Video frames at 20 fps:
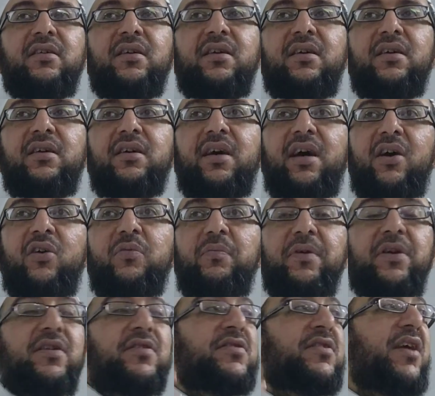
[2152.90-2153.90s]
out
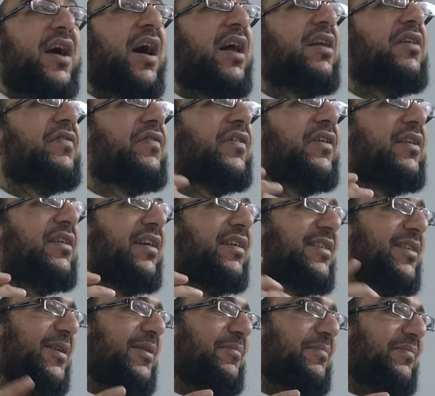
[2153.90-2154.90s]
because an elephant had
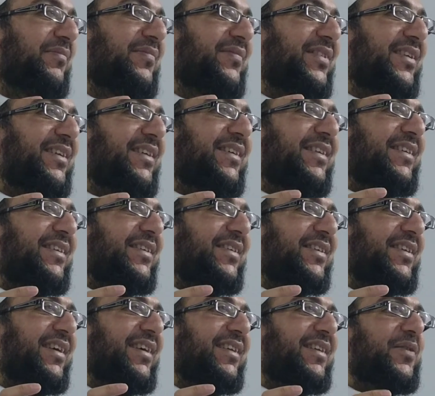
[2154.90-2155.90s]
come.
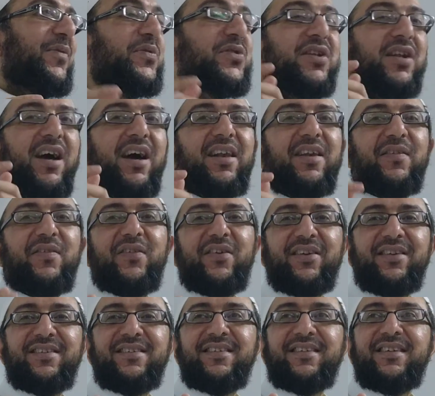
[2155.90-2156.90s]
Okay, there was an
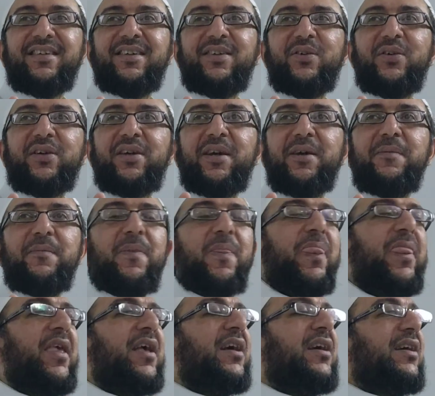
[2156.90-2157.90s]
elephant. Okay,
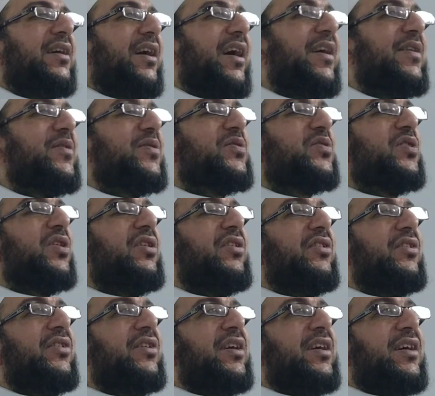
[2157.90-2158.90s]
and
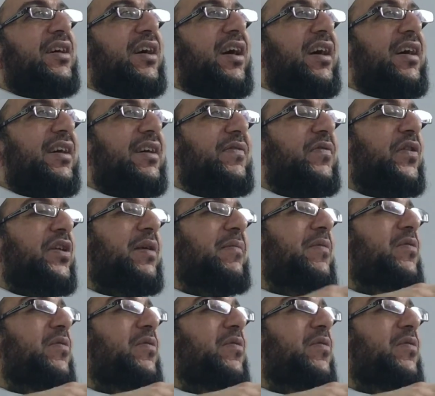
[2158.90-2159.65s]
so for them it was an